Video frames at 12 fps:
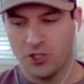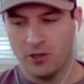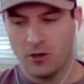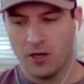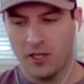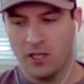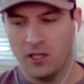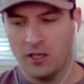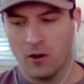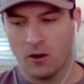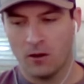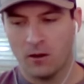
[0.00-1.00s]
G R E
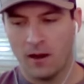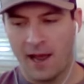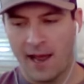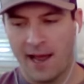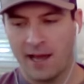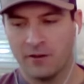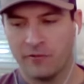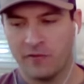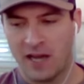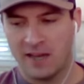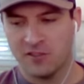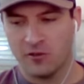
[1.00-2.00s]
E R at
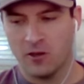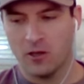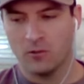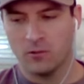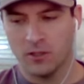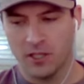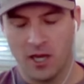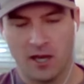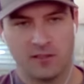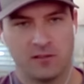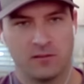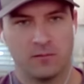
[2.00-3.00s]
five zero
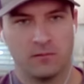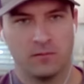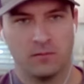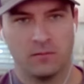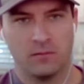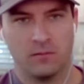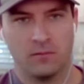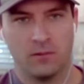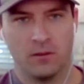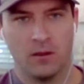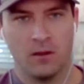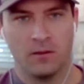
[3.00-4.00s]
ducks
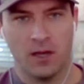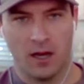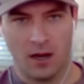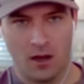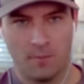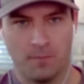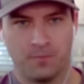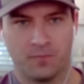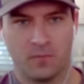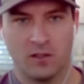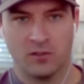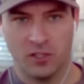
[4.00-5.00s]
dot com.
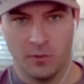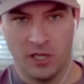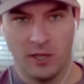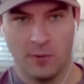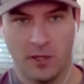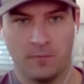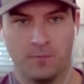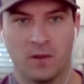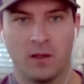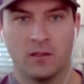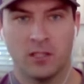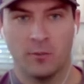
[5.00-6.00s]
Send me an email.
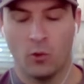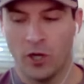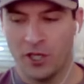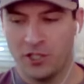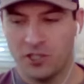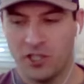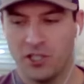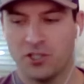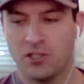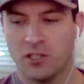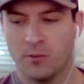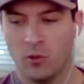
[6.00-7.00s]
Tell me where you
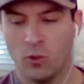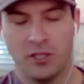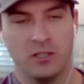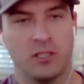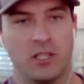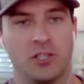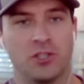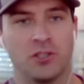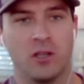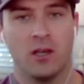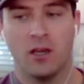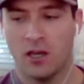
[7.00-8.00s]
teach. Tell me what you
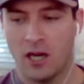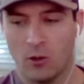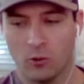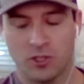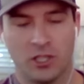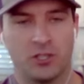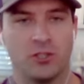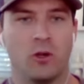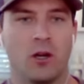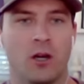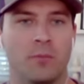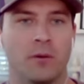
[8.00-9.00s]
teach, and I will set
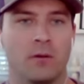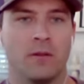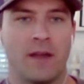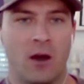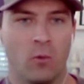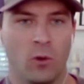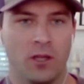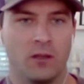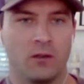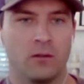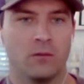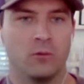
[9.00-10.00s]
you up that
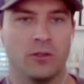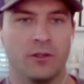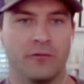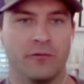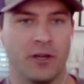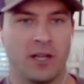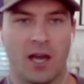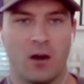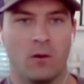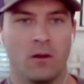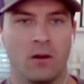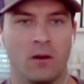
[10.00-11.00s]
week with a free
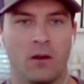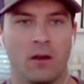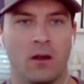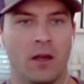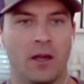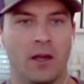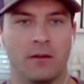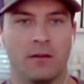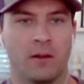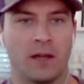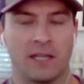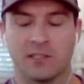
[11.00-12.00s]
account
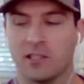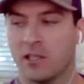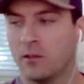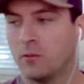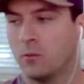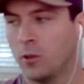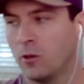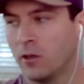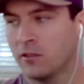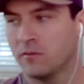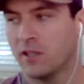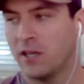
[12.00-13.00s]
and like I said, we're gonna get
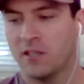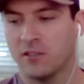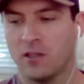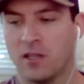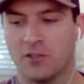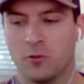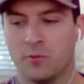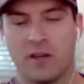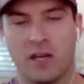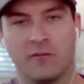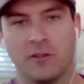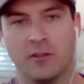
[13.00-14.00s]
this in 5,000
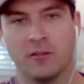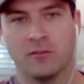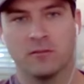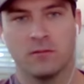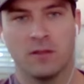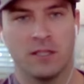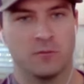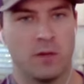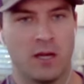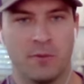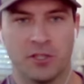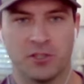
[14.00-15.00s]
classrooms in five years.
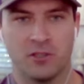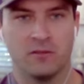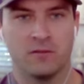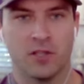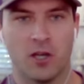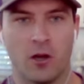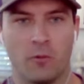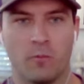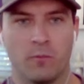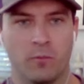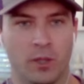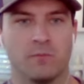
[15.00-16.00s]
That's my mission.
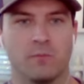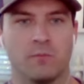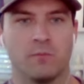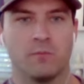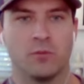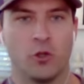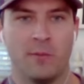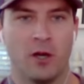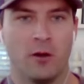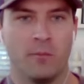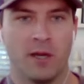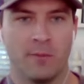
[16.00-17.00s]
So please
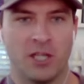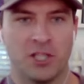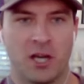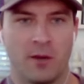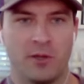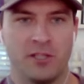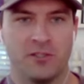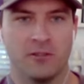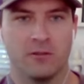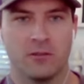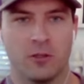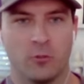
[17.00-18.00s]
shoot me an email. Make my job
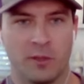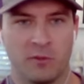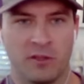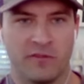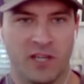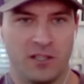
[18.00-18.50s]
easier. Don't make me find